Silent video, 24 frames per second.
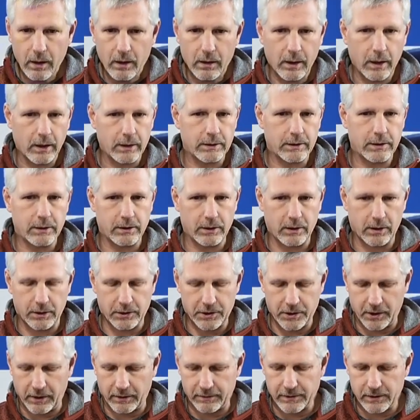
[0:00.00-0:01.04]
Next is our
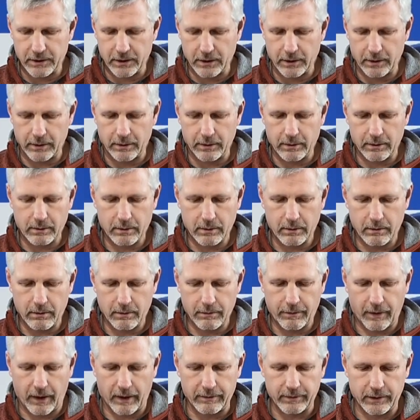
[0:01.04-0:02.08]
GFC
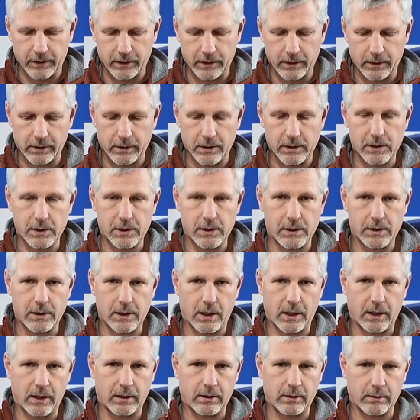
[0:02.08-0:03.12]
500. This is
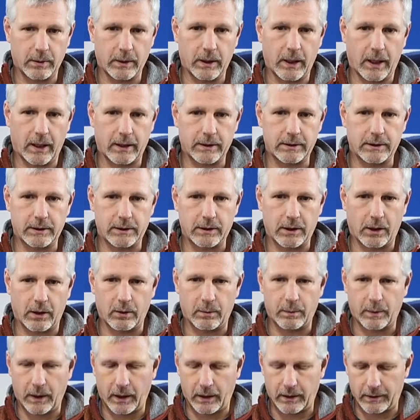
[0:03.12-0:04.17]
a 3-axis
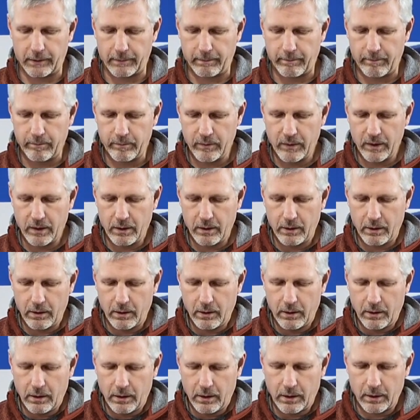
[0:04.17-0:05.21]
autopilot.
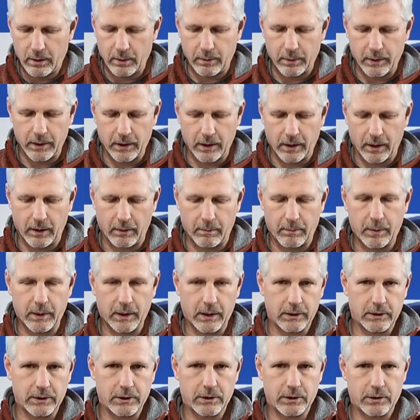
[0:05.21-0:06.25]
It'll be a
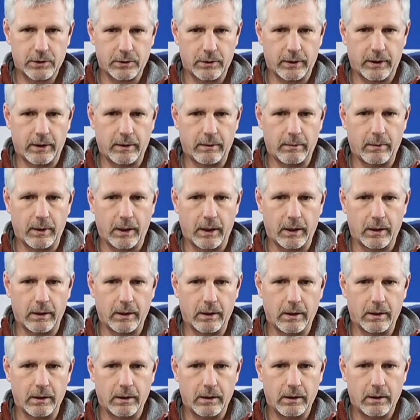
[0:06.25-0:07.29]
pitch,
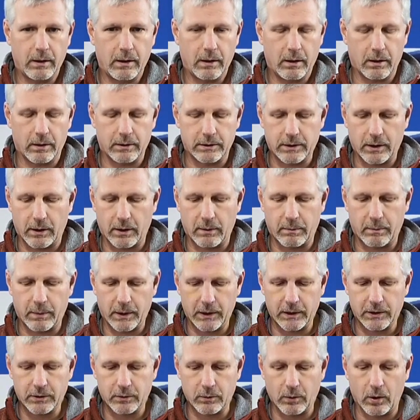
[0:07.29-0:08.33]

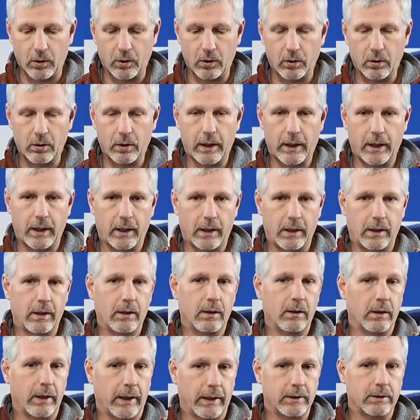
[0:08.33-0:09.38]
pitch, roll, and
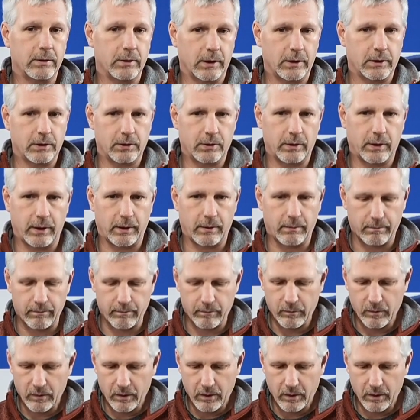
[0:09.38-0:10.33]
electric trim.